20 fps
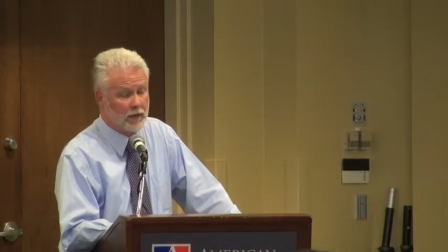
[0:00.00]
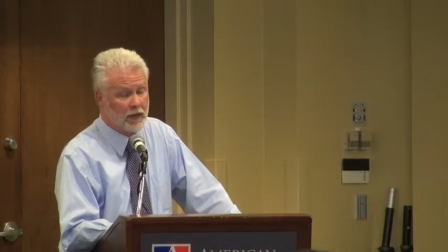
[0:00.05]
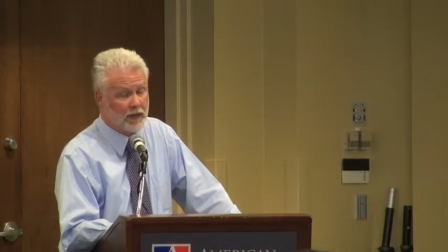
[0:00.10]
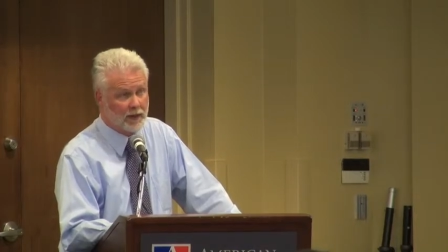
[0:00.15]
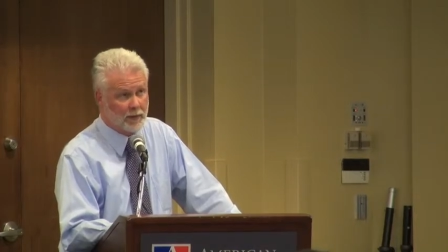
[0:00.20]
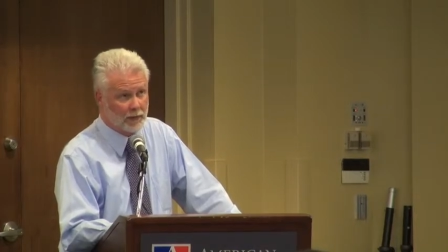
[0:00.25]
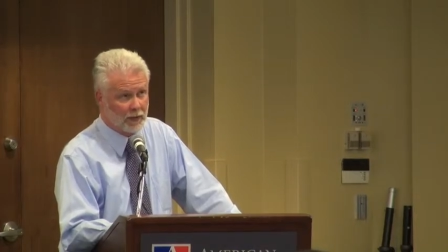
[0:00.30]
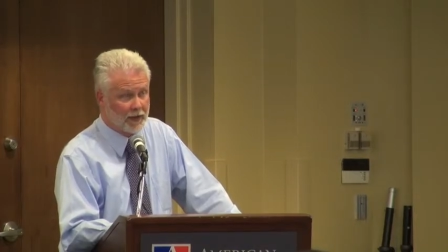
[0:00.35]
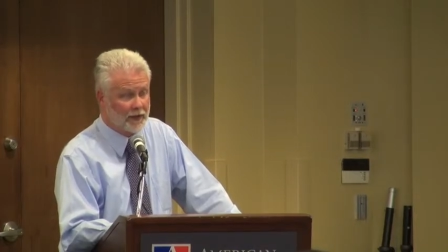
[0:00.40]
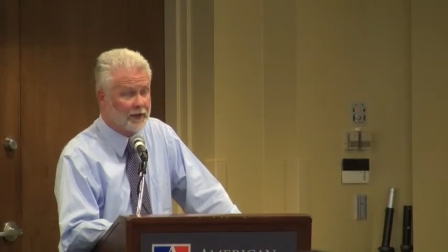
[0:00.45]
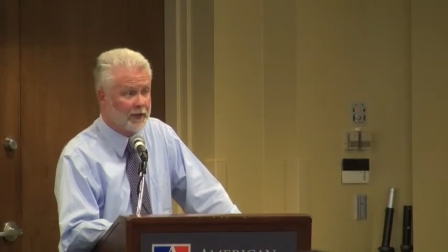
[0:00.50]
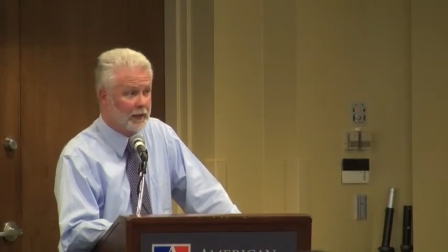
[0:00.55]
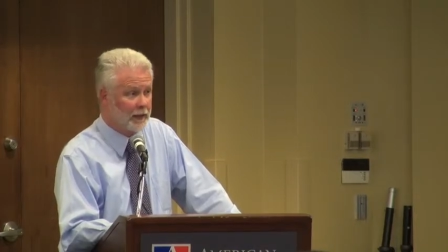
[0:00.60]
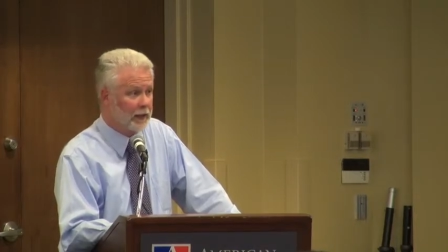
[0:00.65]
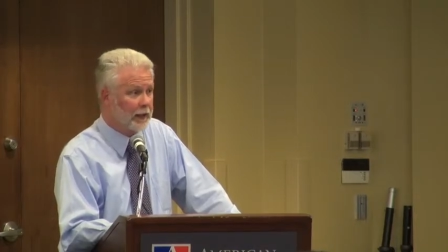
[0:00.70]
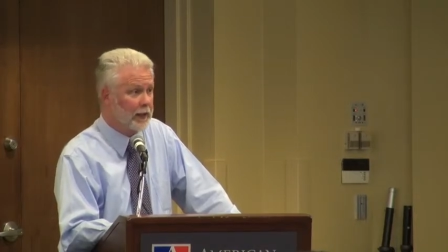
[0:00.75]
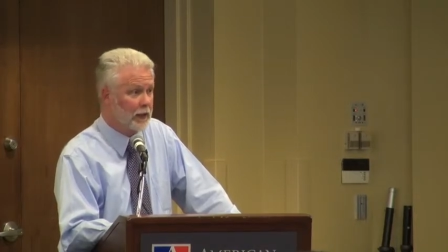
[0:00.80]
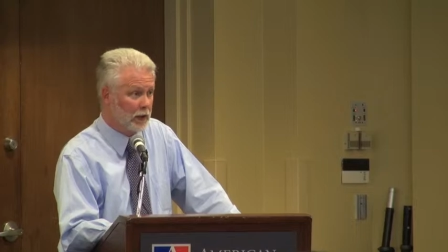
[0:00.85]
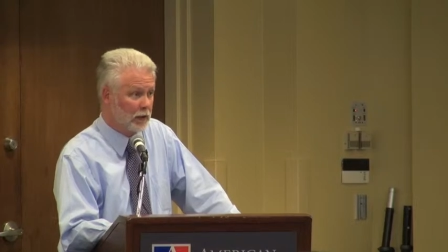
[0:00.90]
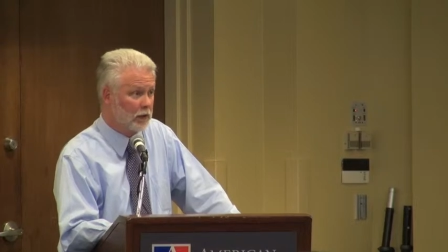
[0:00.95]

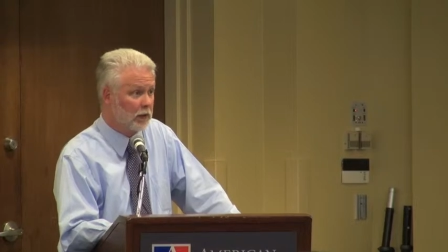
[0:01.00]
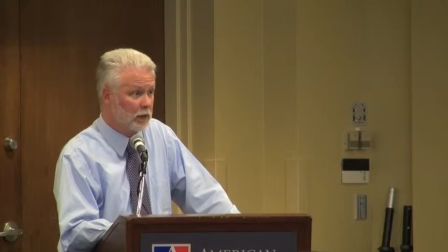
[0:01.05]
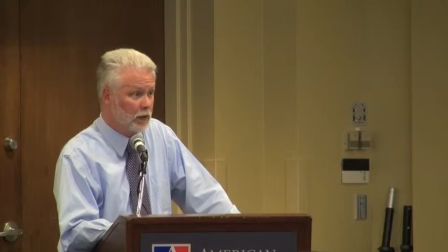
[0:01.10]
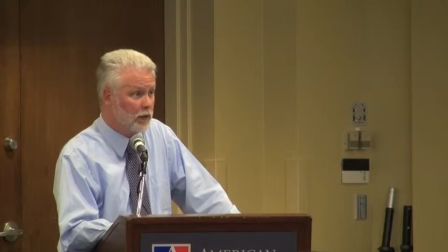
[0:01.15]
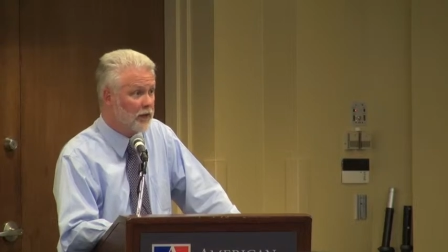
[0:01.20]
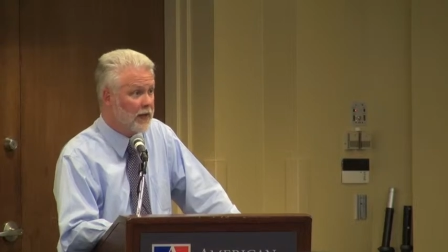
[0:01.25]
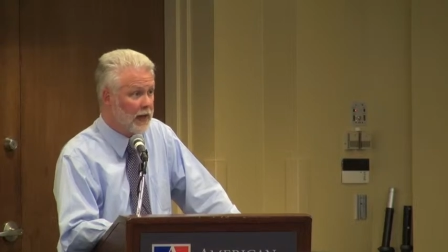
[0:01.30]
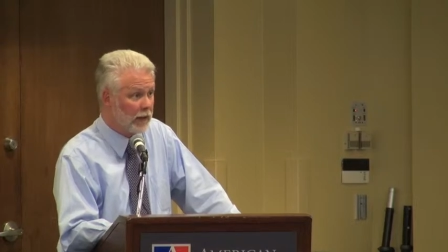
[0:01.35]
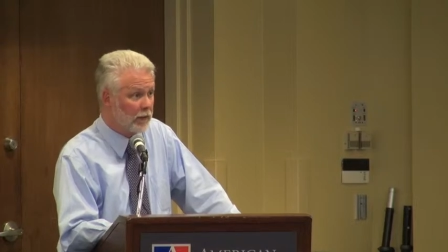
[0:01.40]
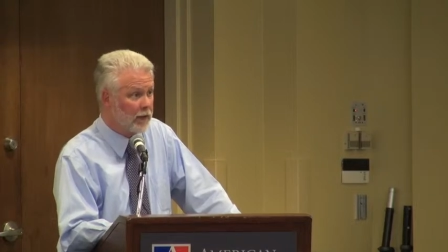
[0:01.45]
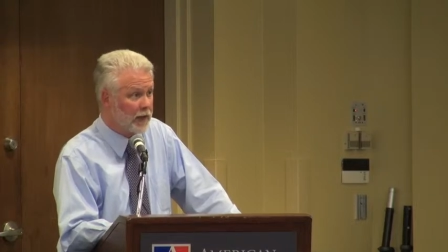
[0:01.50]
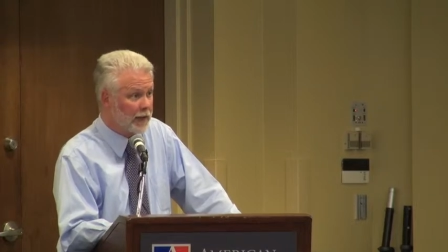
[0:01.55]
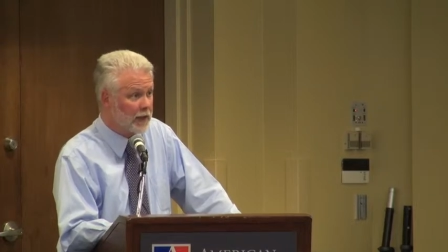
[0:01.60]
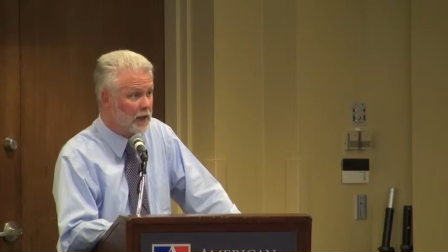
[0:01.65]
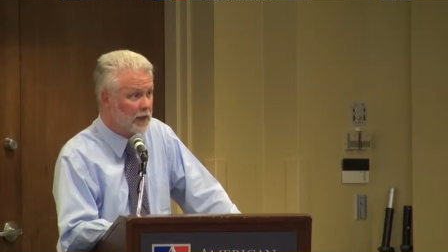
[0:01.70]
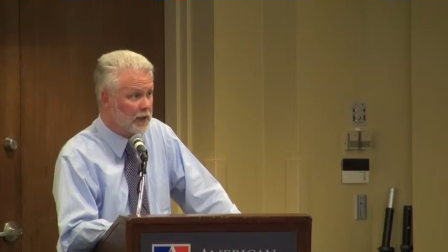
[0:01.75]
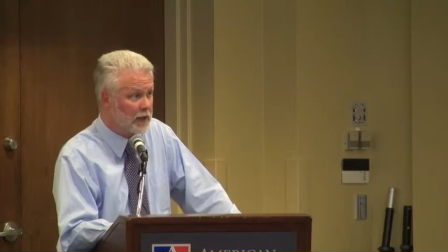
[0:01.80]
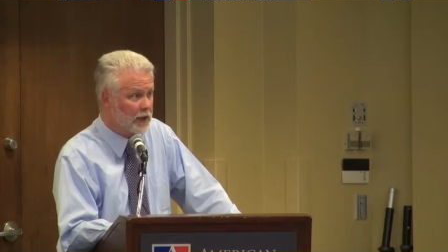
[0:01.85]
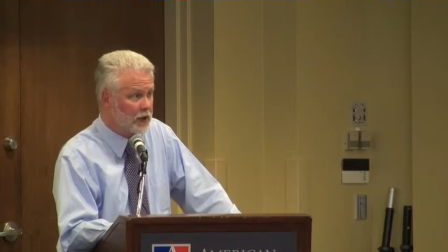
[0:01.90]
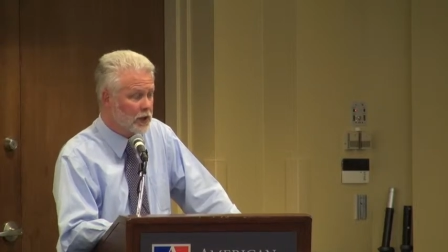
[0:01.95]
explicitly include that
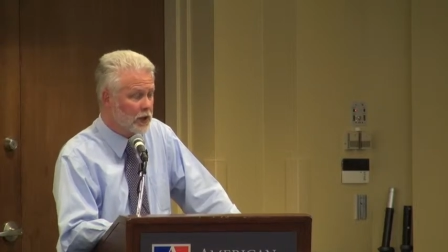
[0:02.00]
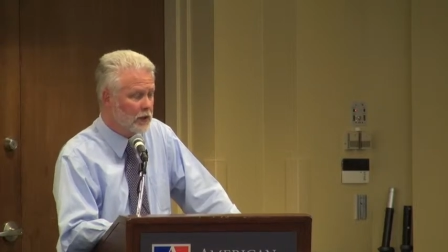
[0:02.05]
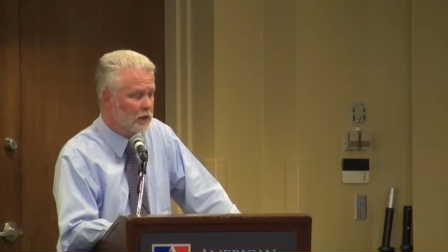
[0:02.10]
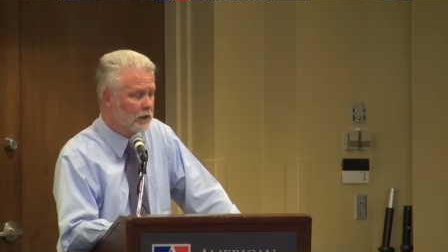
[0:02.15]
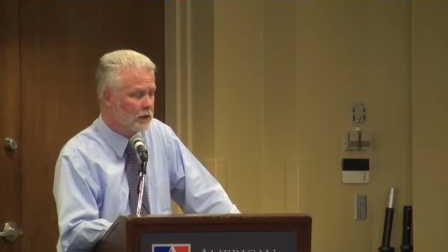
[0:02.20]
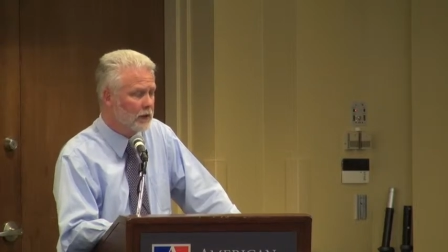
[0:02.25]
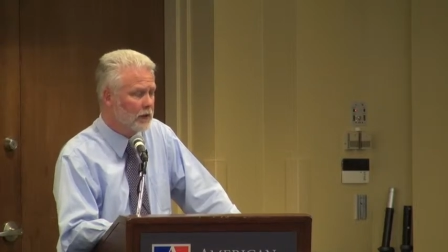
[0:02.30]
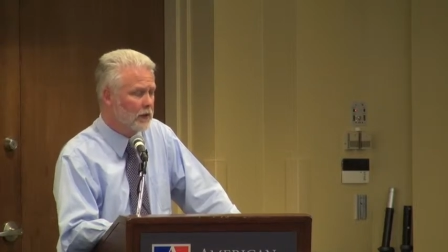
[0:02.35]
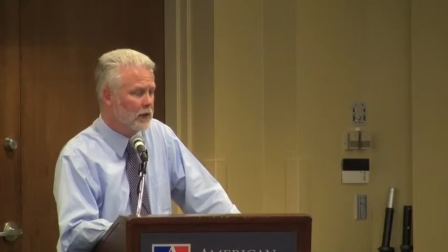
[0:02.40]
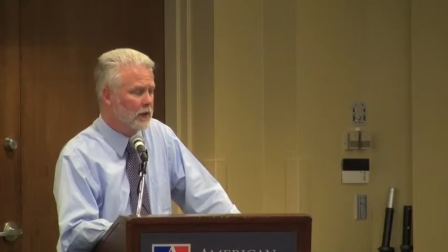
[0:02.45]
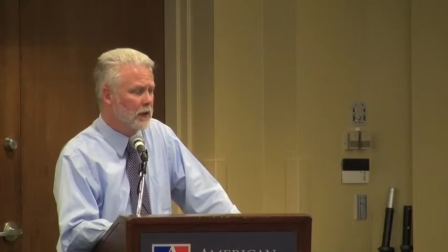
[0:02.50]
recognition.